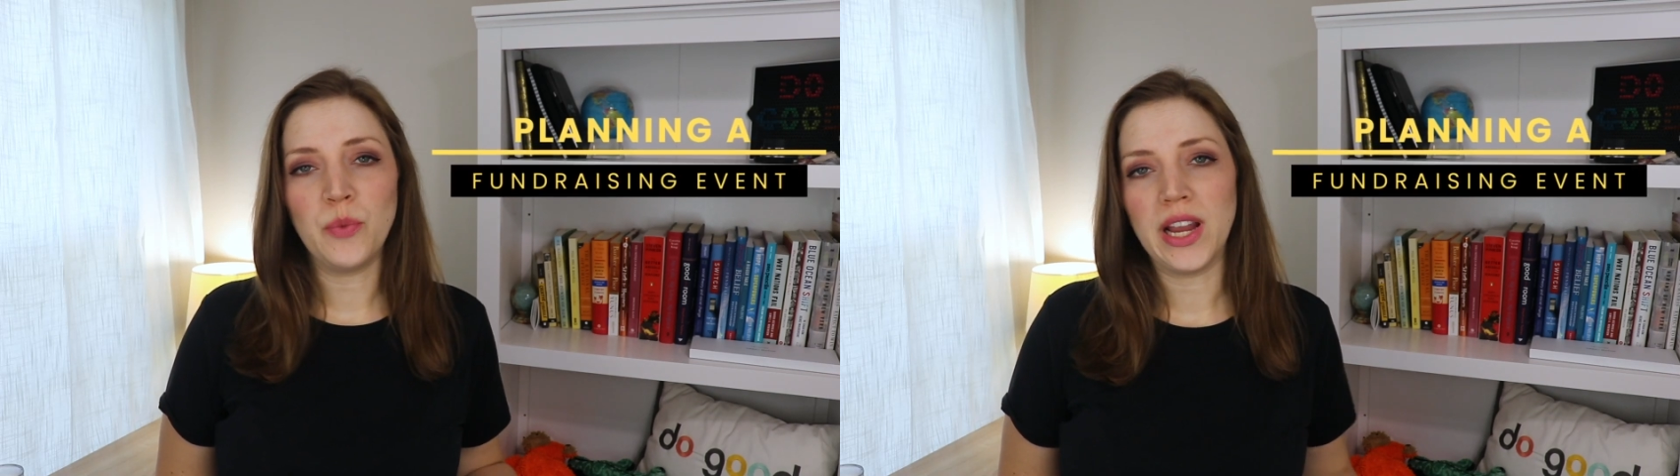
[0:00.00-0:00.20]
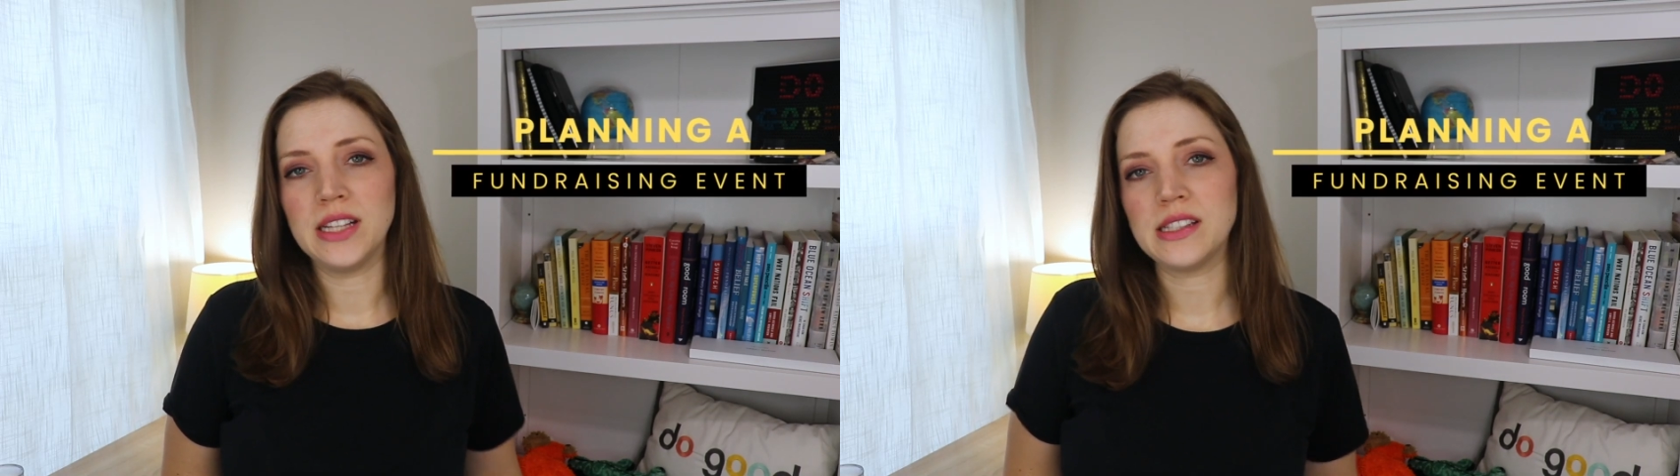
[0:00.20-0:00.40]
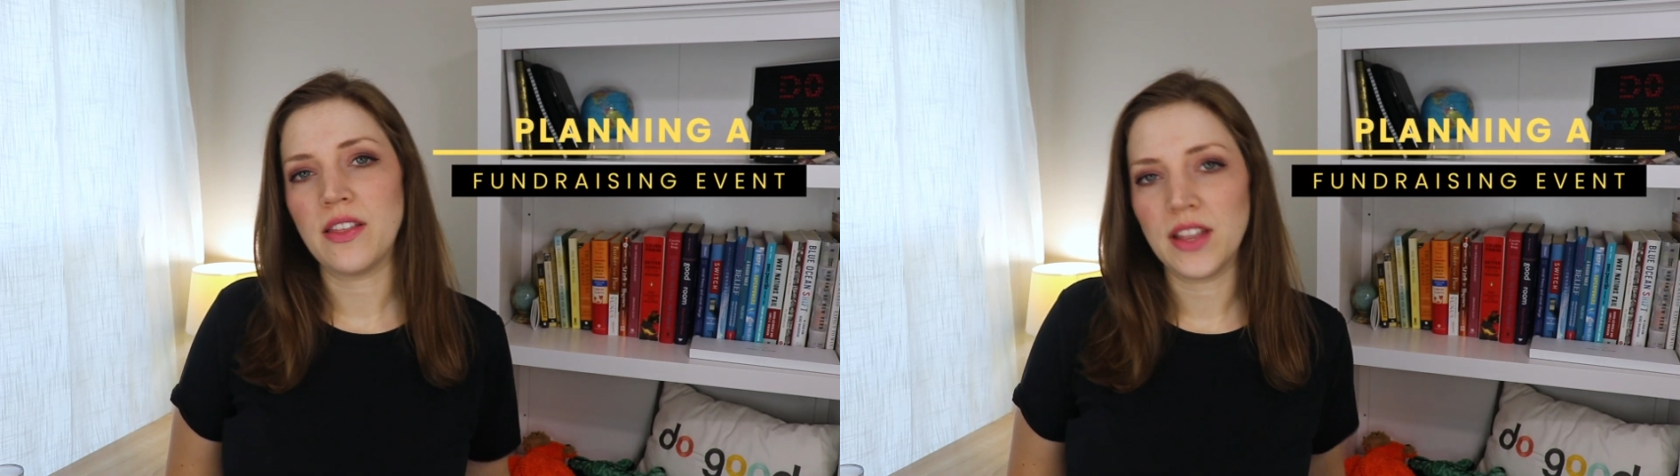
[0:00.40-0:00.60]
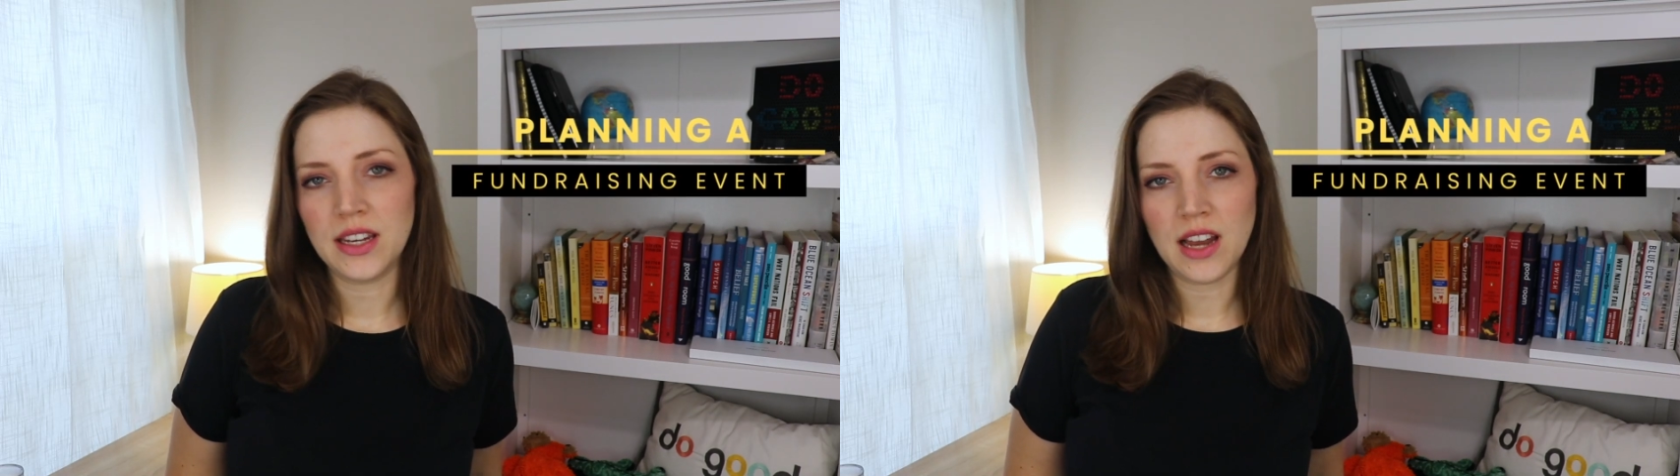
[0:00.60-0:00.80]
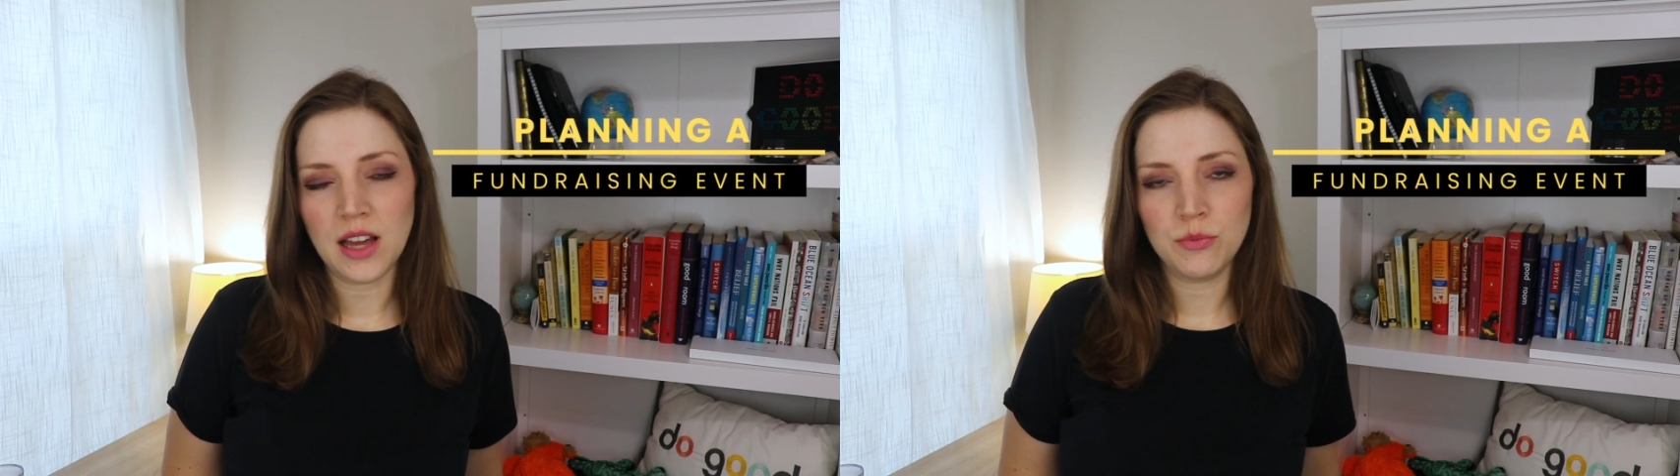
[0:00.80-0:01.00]
ways that
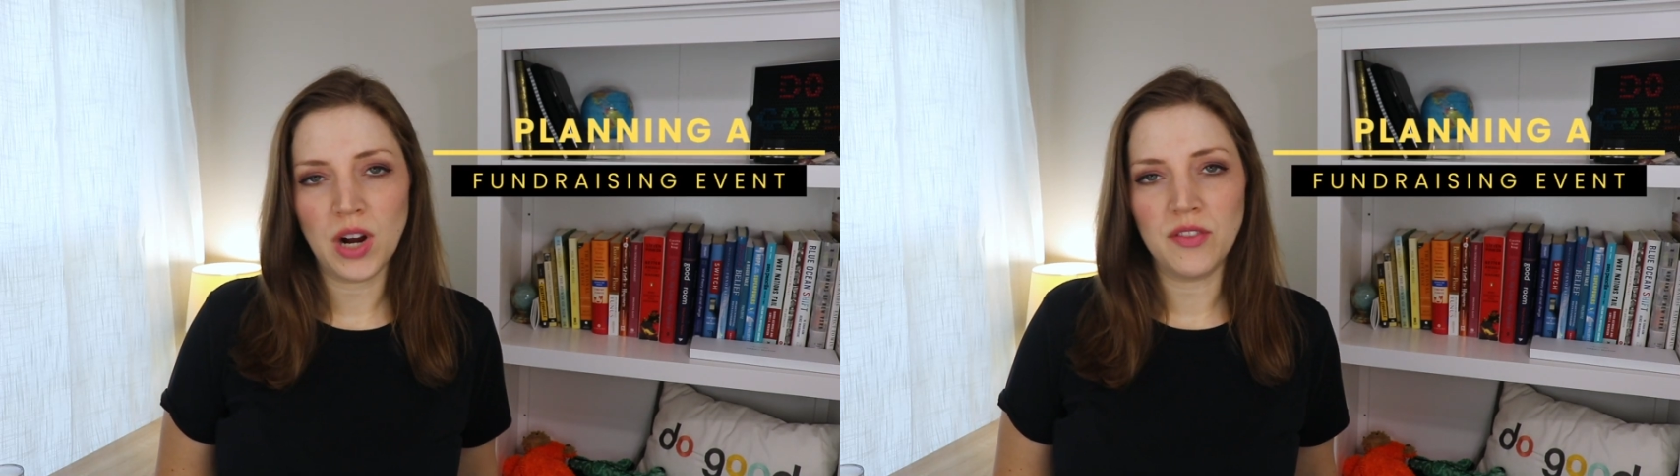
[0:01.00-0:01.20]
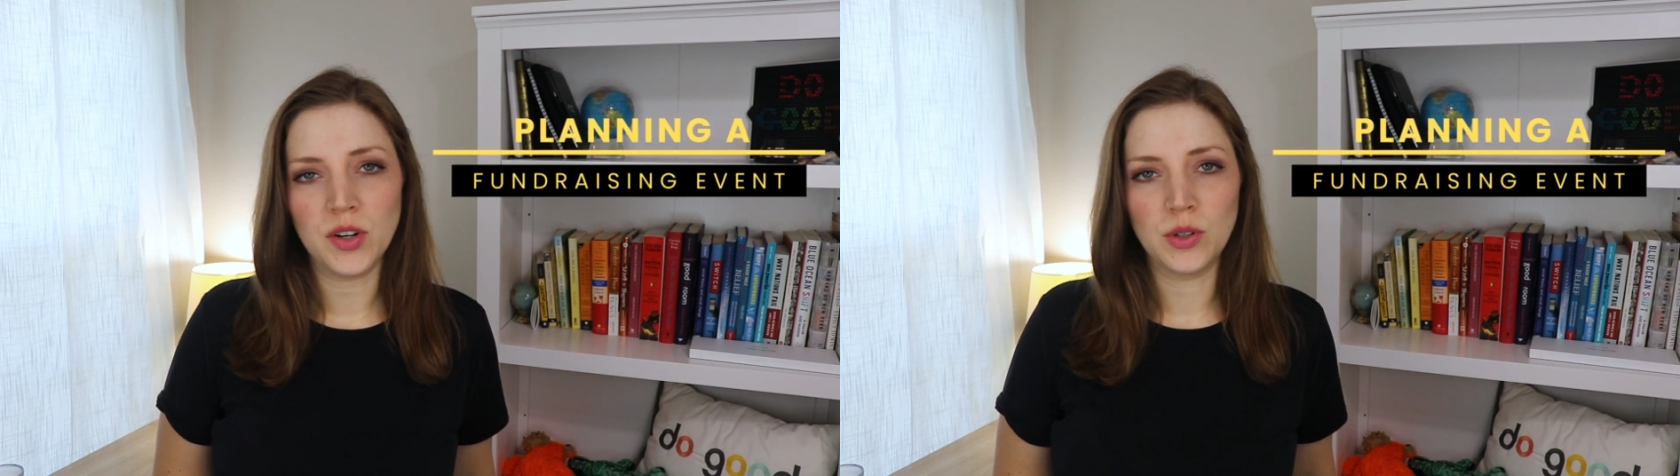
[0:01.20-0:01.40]
nonprofit